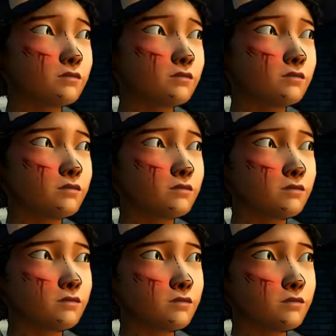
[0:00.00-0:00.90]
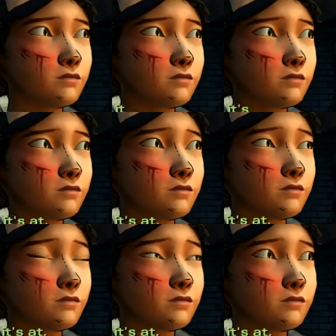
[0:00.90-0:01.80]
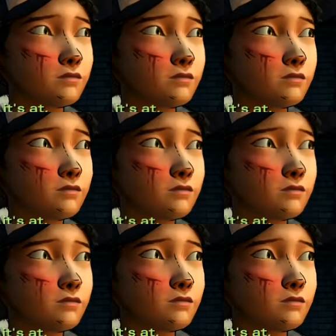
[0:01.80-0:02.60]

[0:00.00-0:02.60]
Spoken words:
No words are spoken by the person on screen.